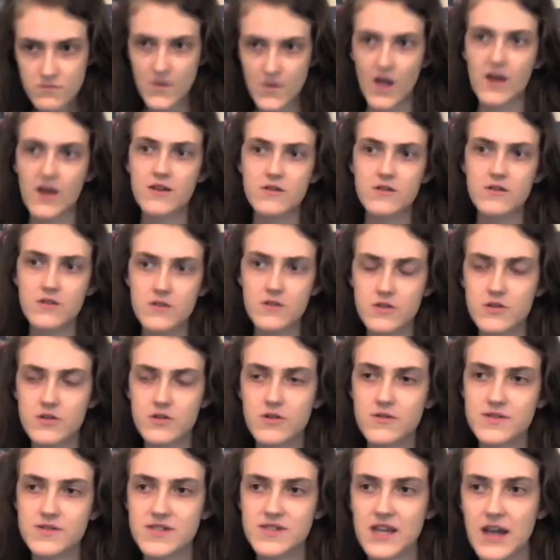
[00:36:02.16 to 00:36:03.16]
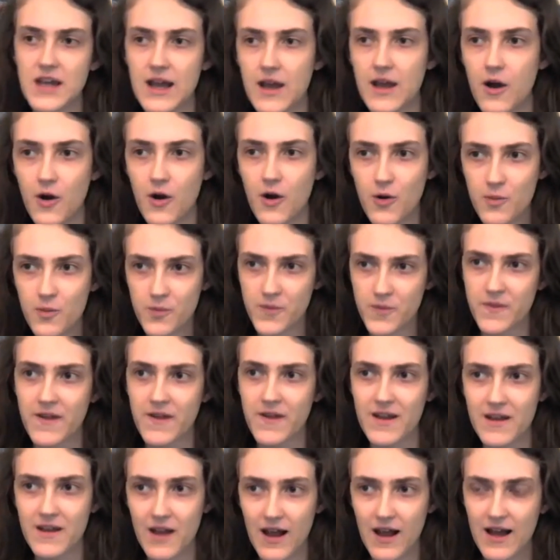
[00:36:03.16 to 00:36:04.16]
don't know, you don't say, I hope
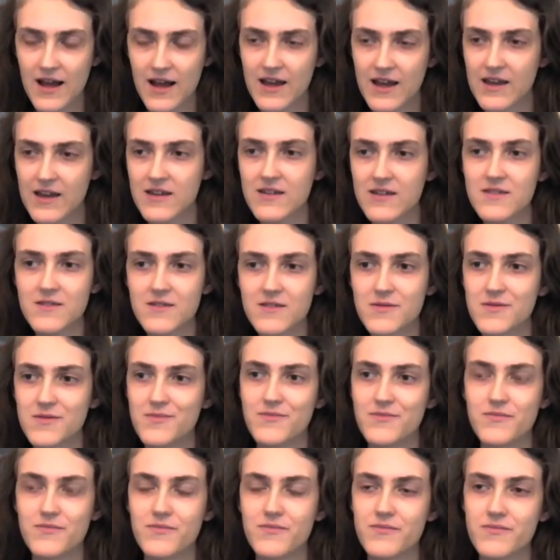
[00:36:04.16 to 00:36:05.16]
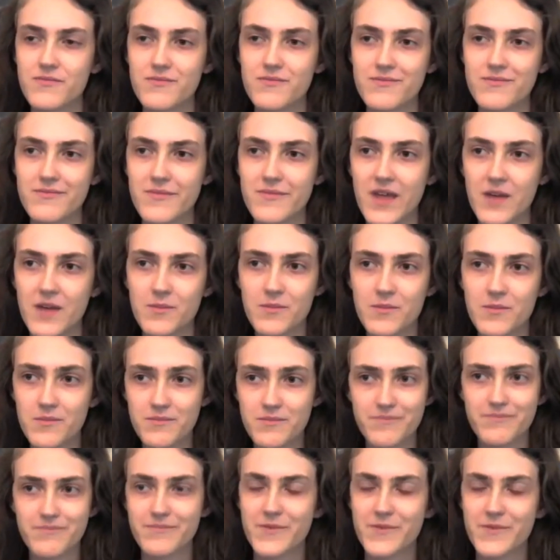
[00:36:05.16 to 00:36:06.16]
that I
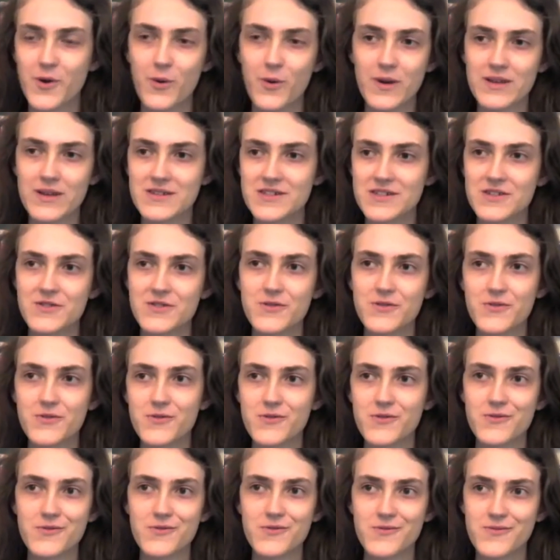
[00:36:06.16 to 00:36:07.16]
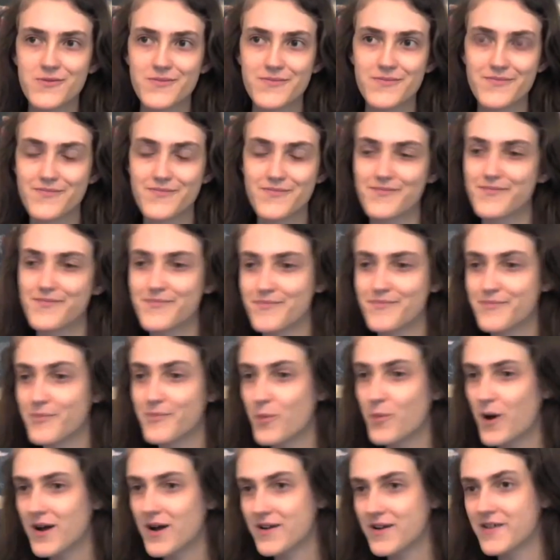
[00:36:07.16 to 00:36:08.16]
am going to
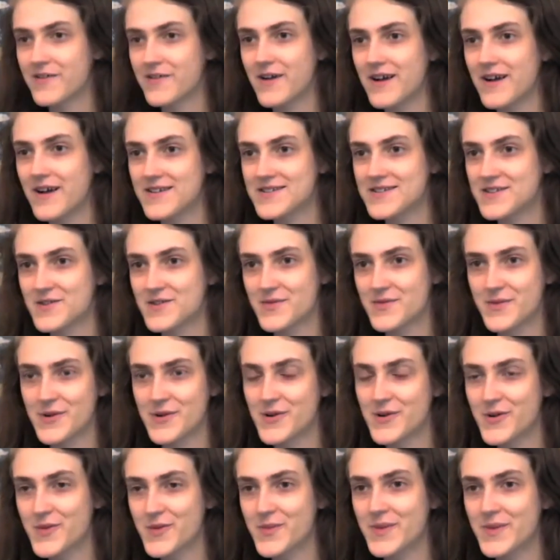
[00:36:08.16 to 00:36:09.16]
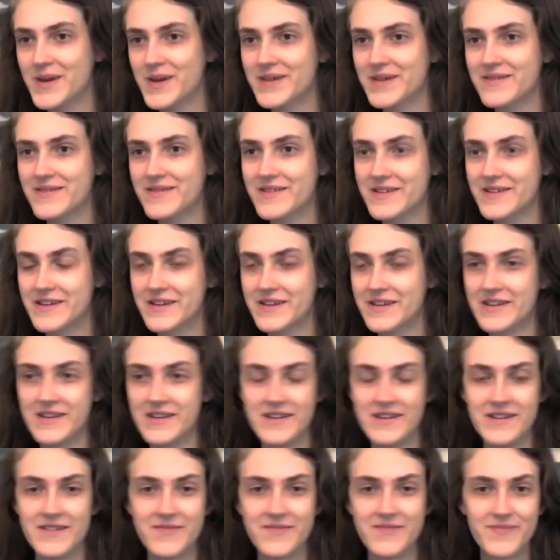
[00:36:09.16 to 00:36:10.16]
walk across the room and,
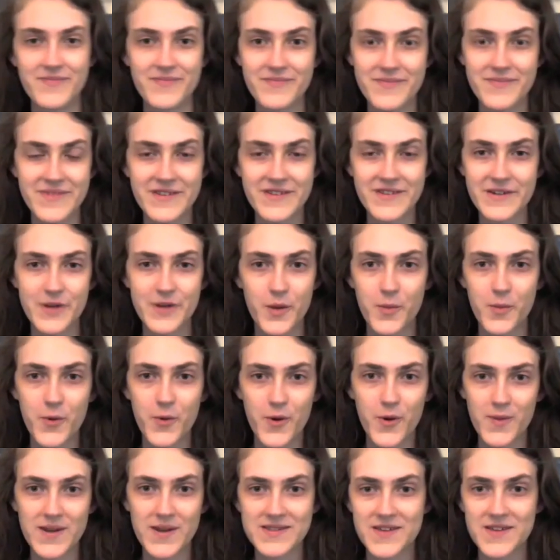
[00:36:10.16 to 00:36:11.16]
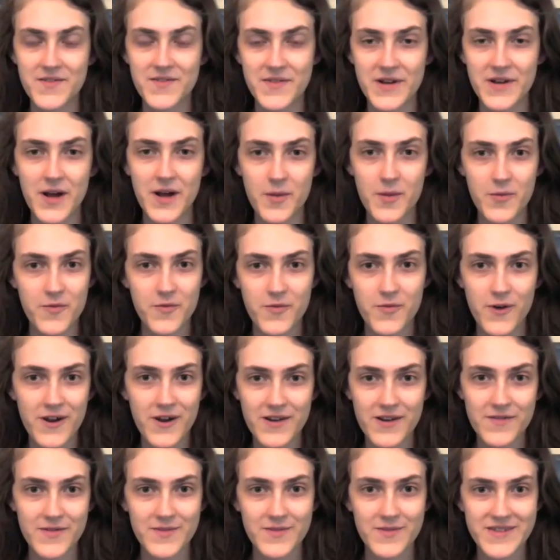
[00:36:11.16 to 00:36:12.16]
you know, pour myself a cup of
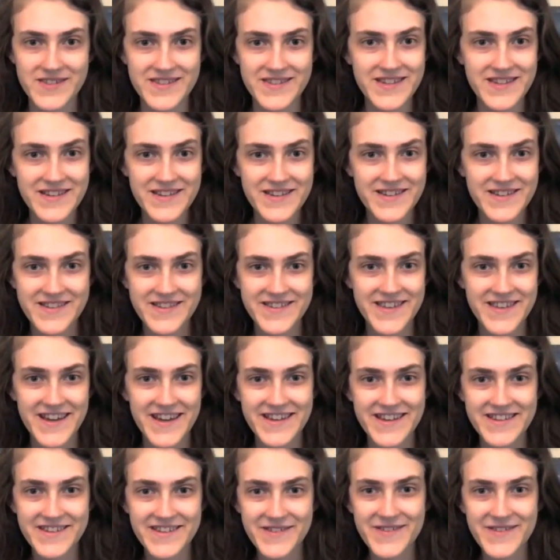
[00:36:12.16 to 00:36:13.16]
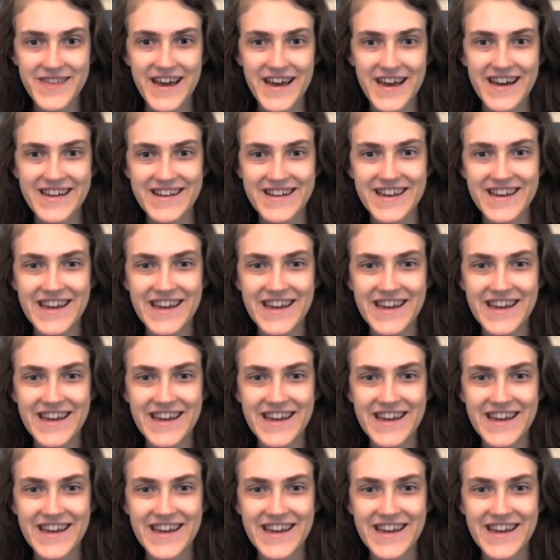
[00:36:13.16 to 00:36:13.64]
water from the sink because I can do that.